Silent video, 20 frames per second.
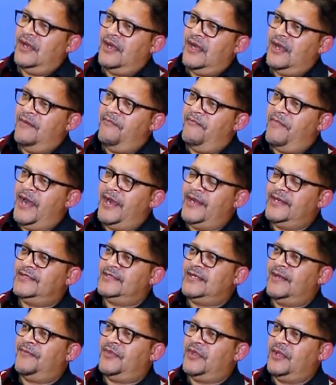I'm buying
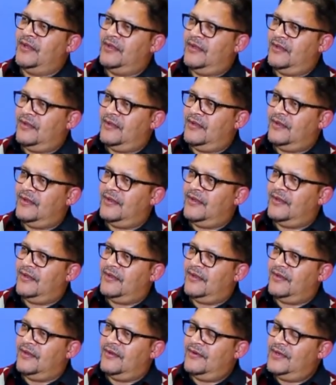something.
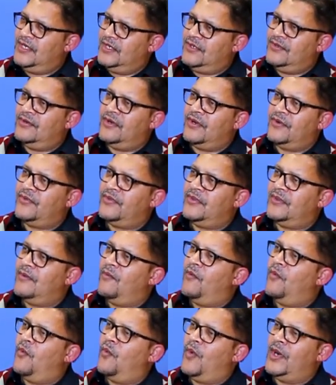You need to know
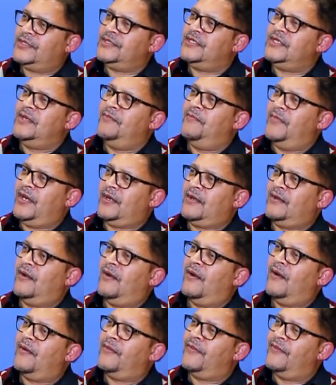what's the impact
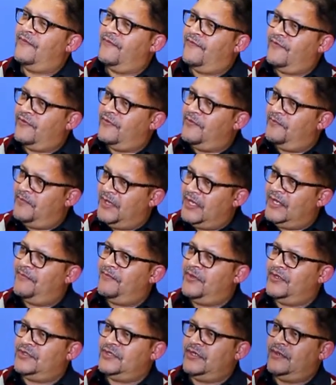for the bigger
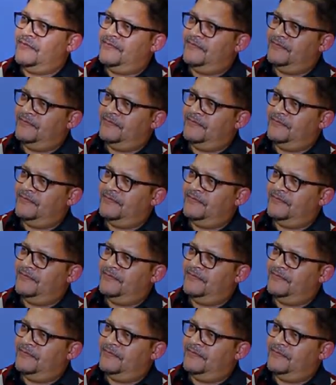picture.